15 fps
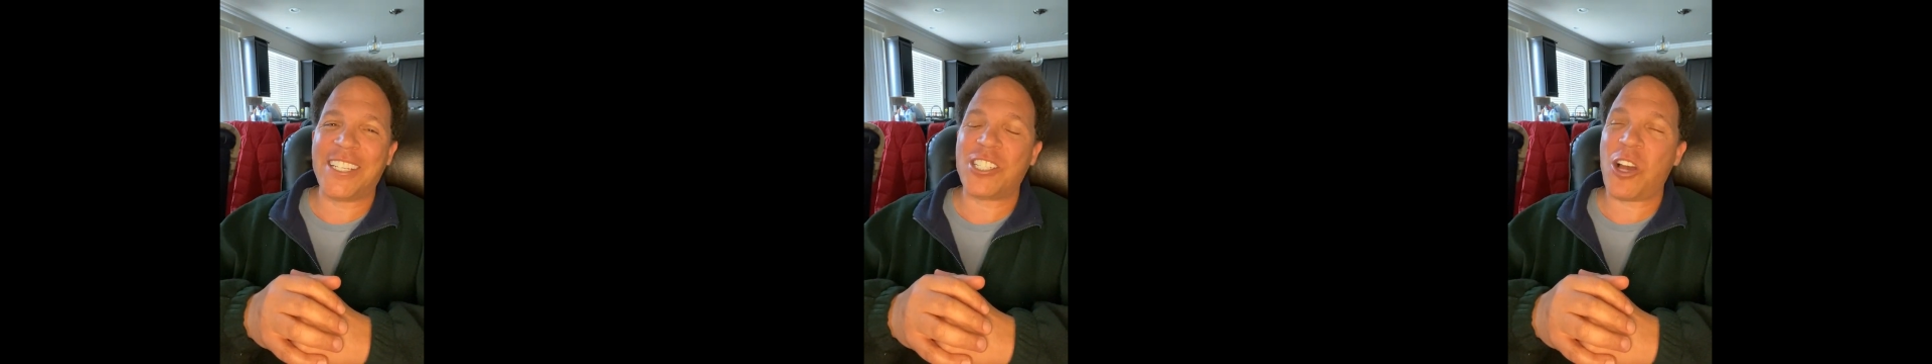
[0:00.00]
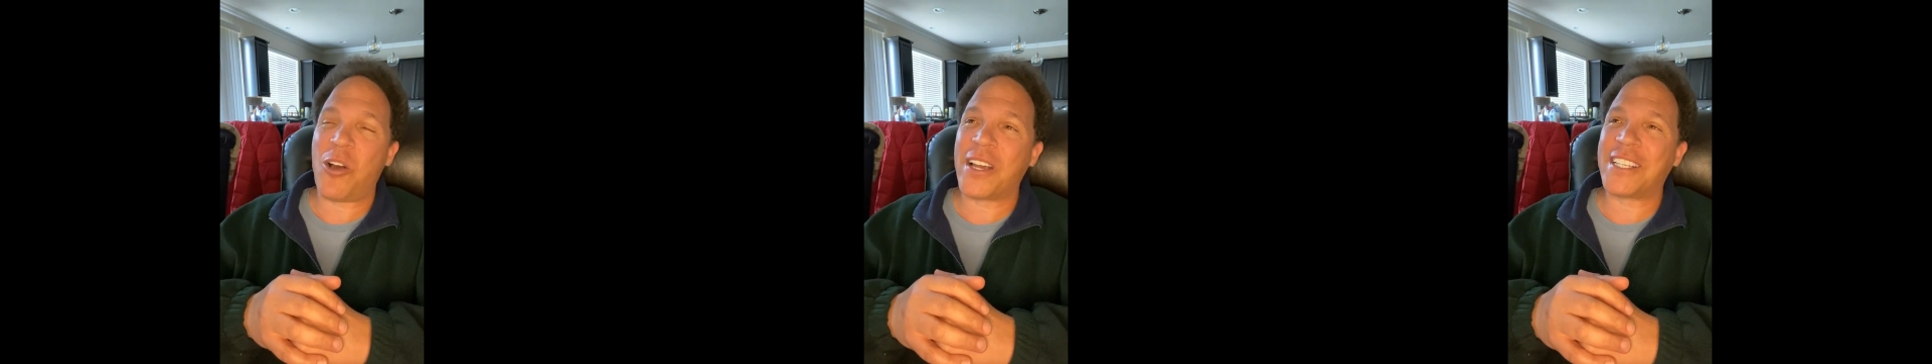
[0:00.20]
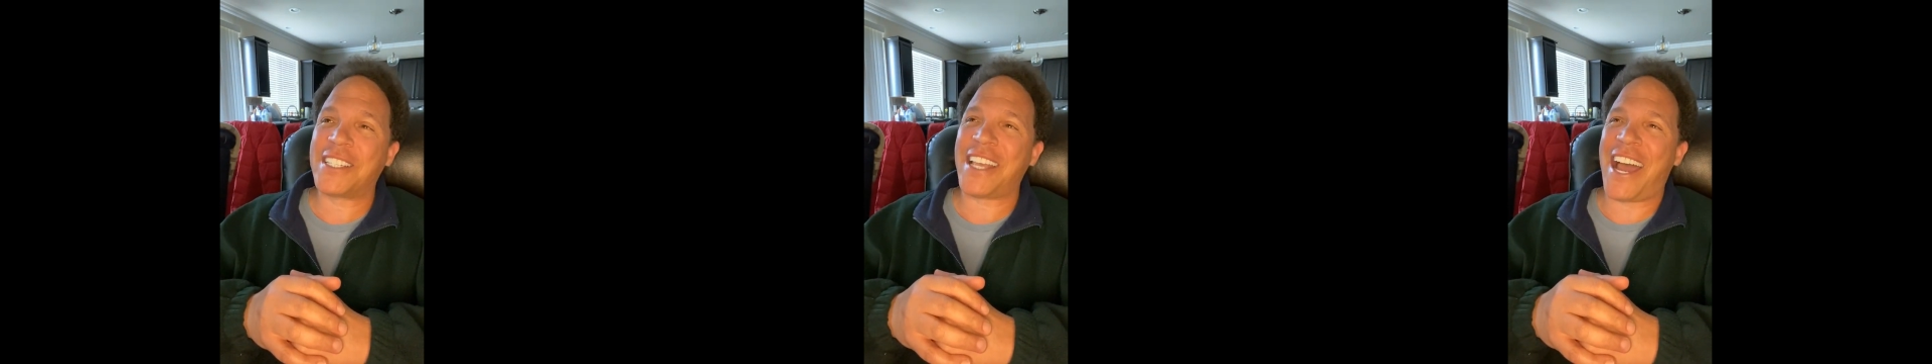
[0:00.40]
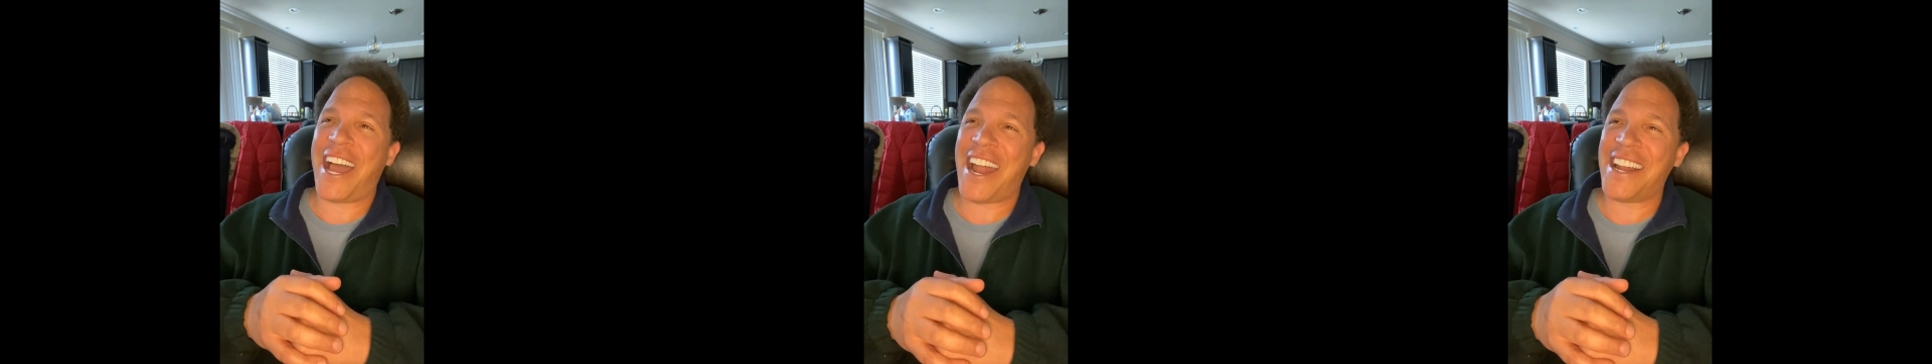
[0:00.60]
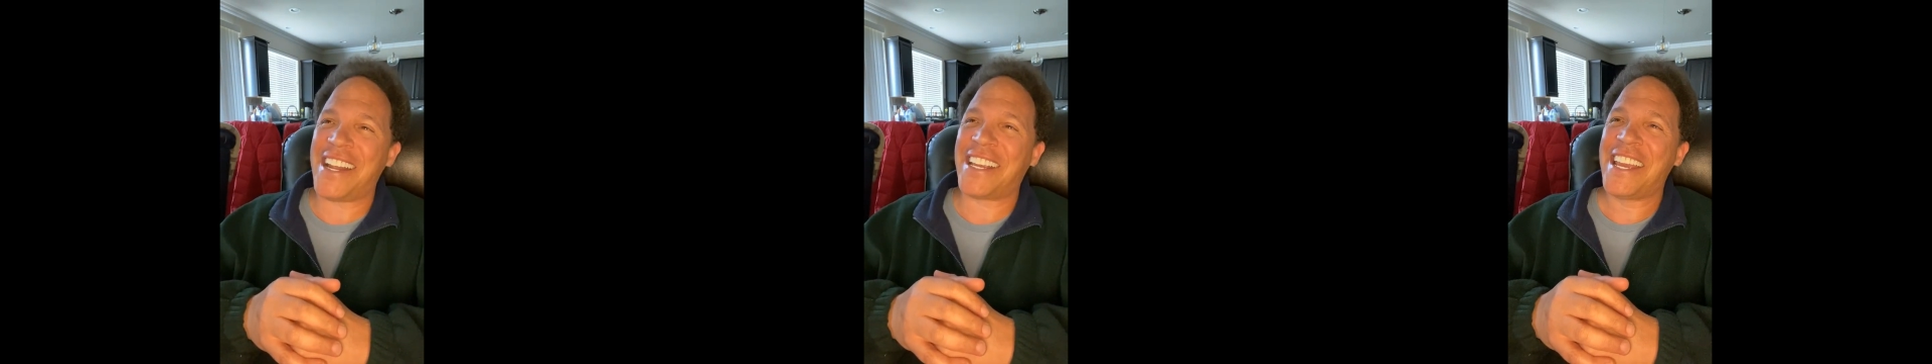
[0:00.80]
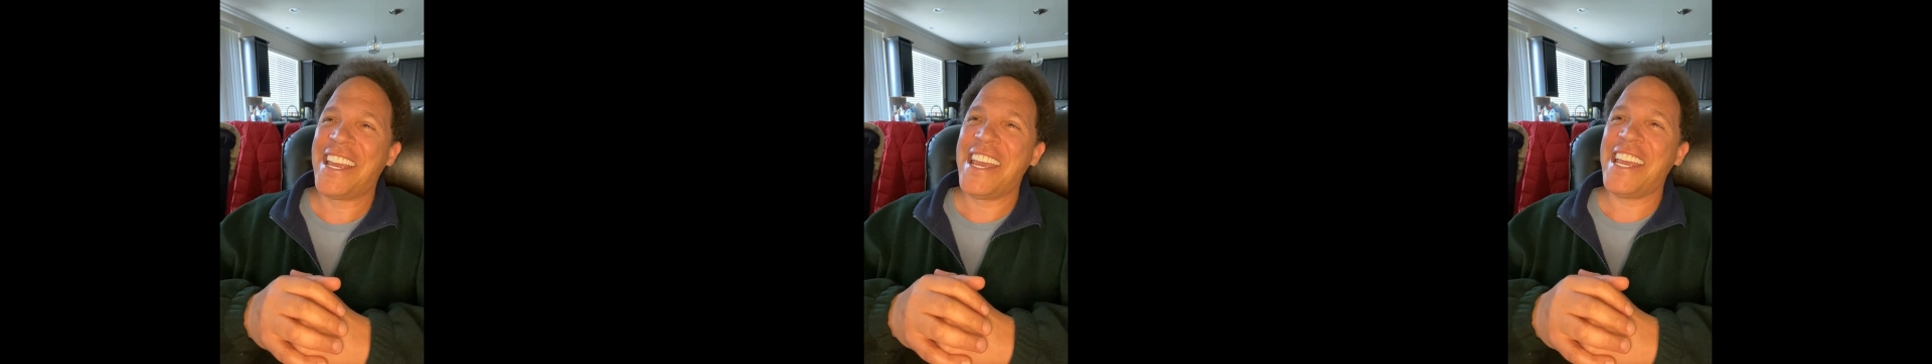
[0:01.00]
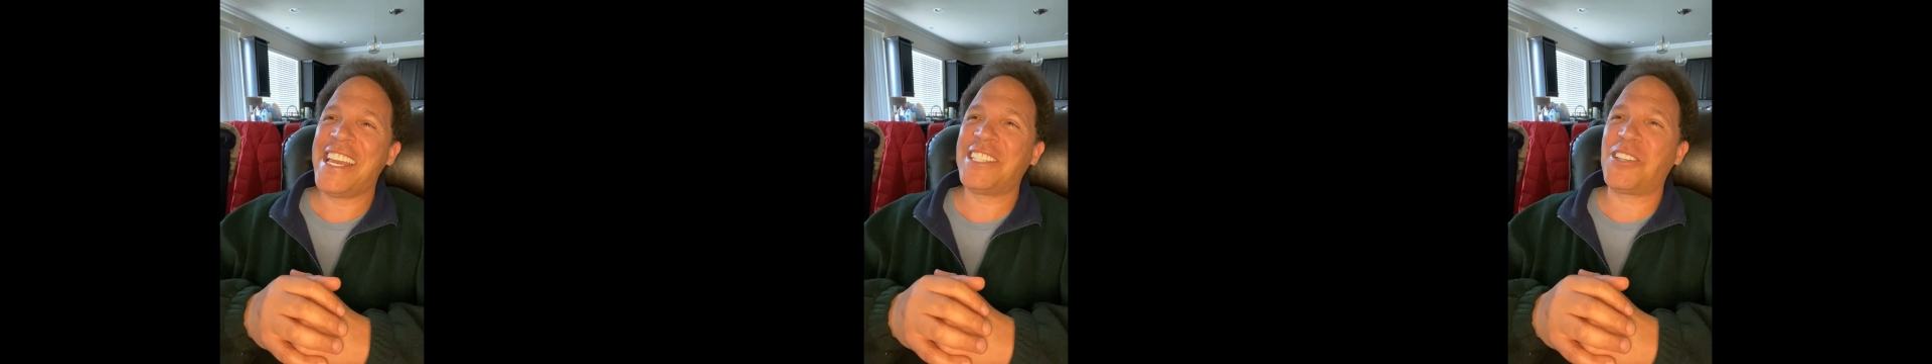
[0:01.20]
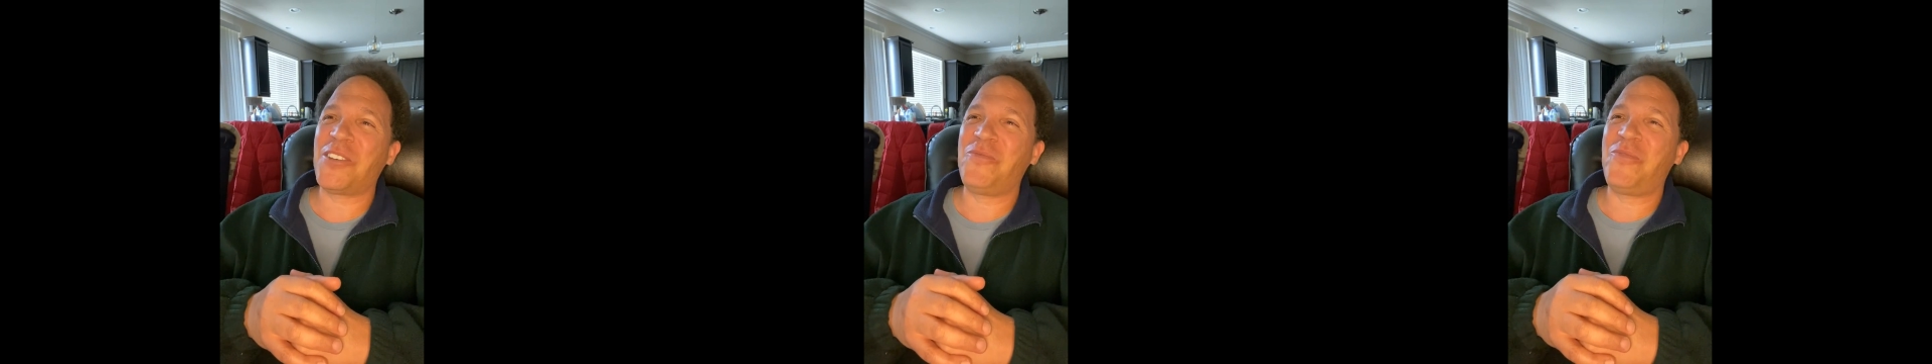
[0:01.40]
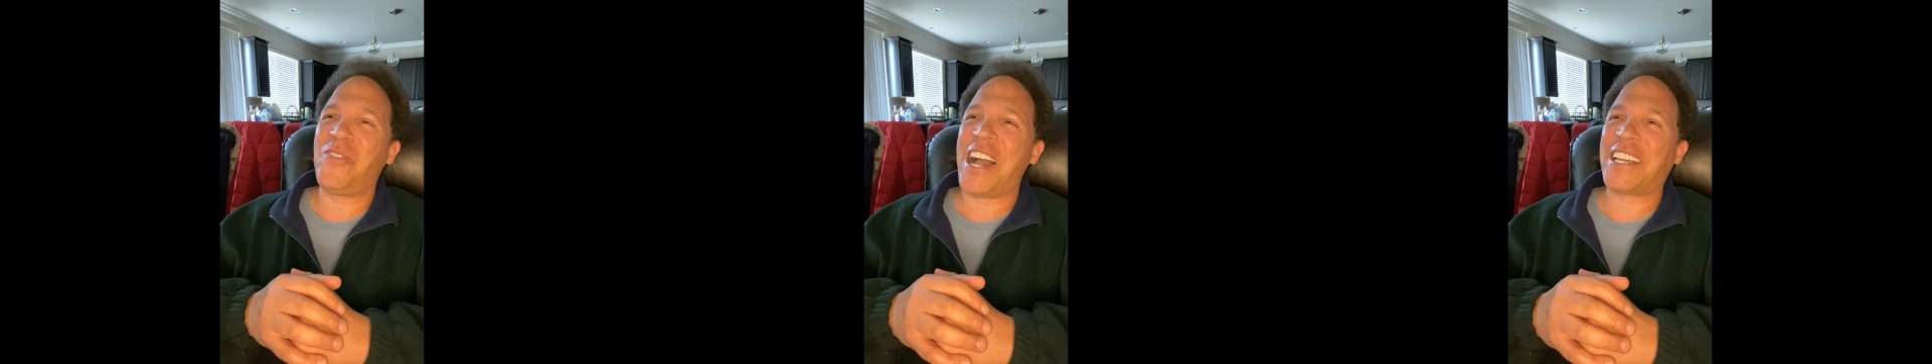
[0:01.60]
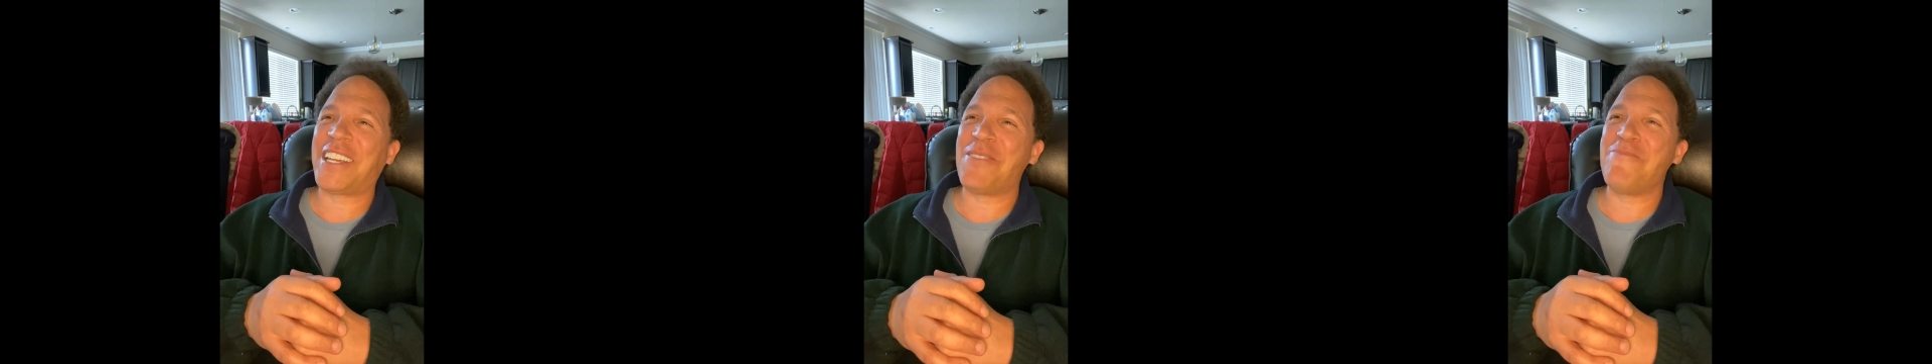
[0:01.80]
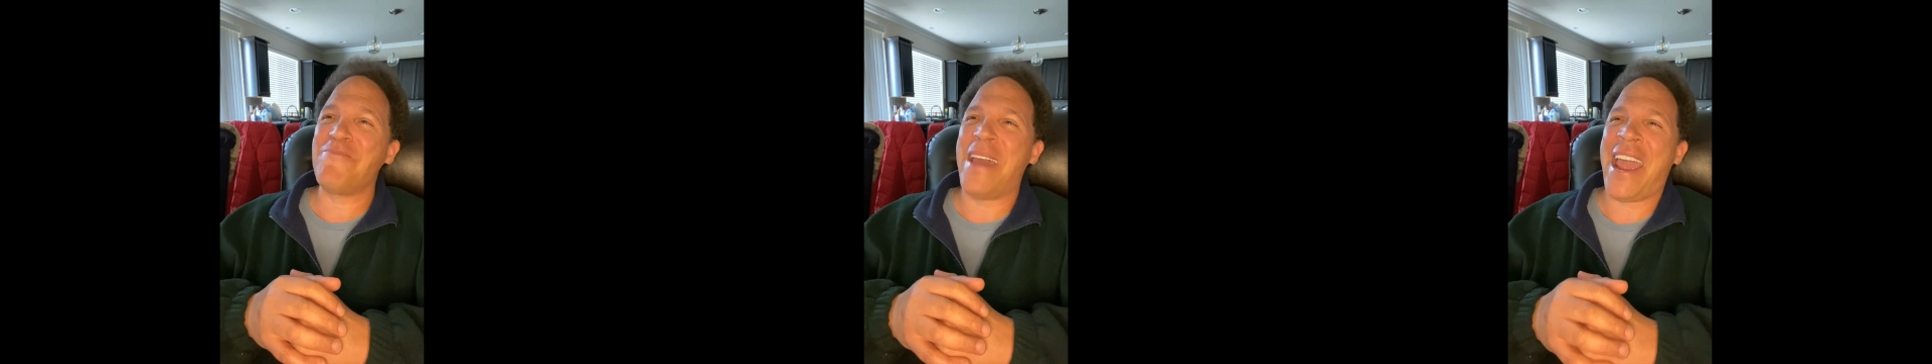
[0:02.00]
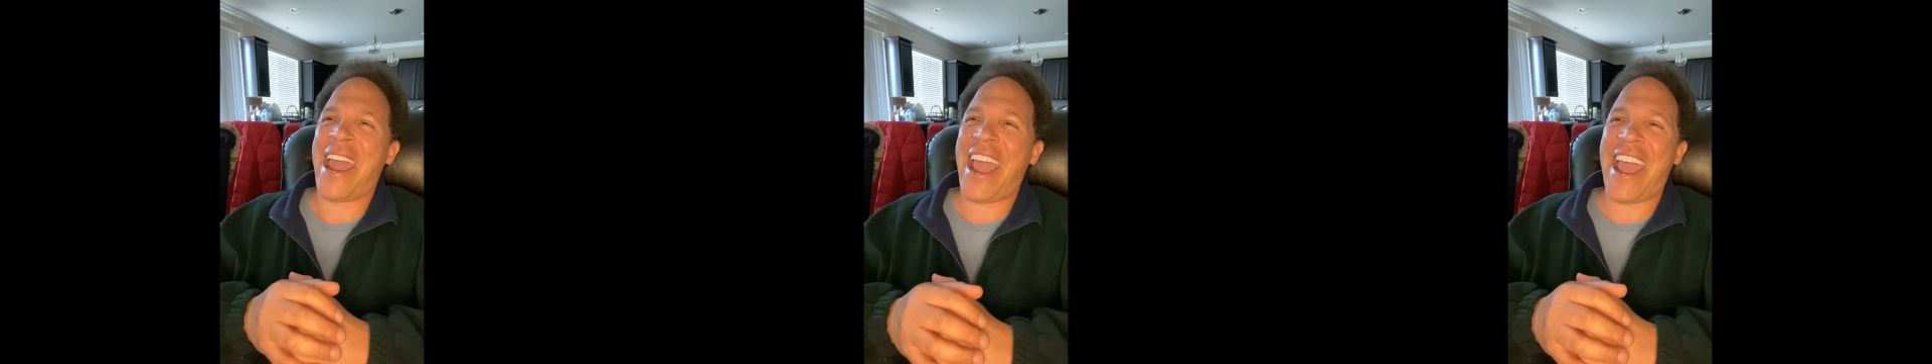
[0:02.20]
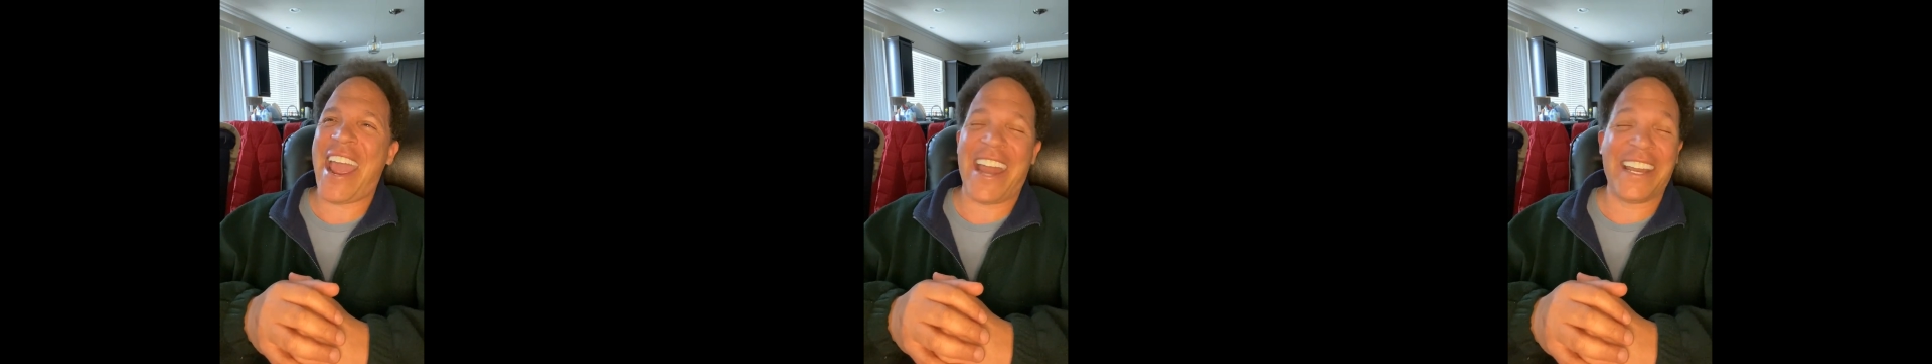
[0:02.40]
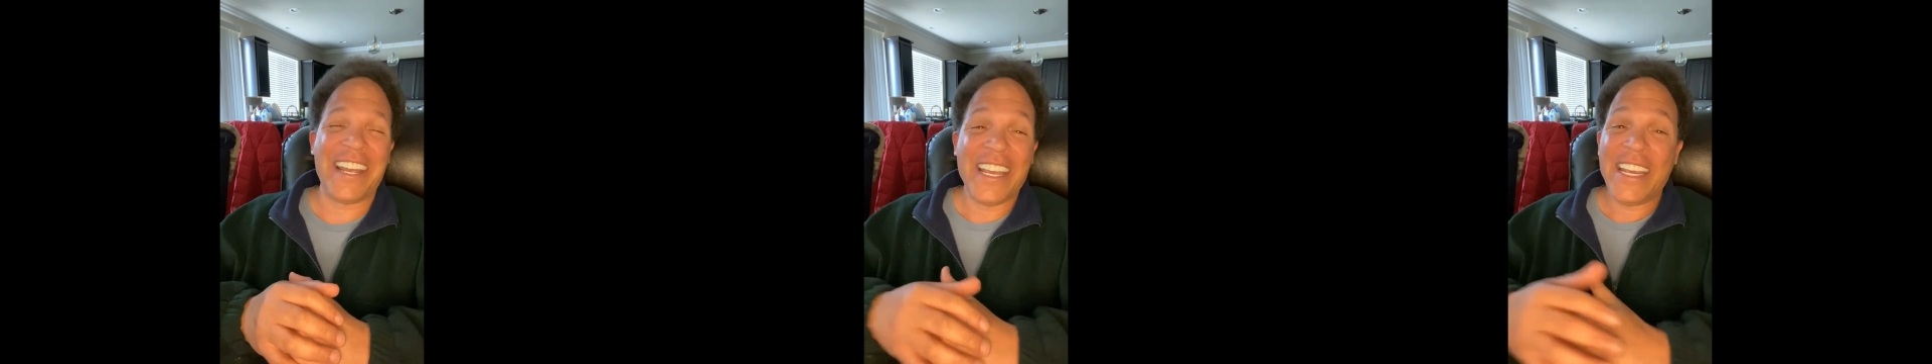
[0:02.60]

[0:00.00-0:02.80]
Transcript: Joe Exotic is the fucking man.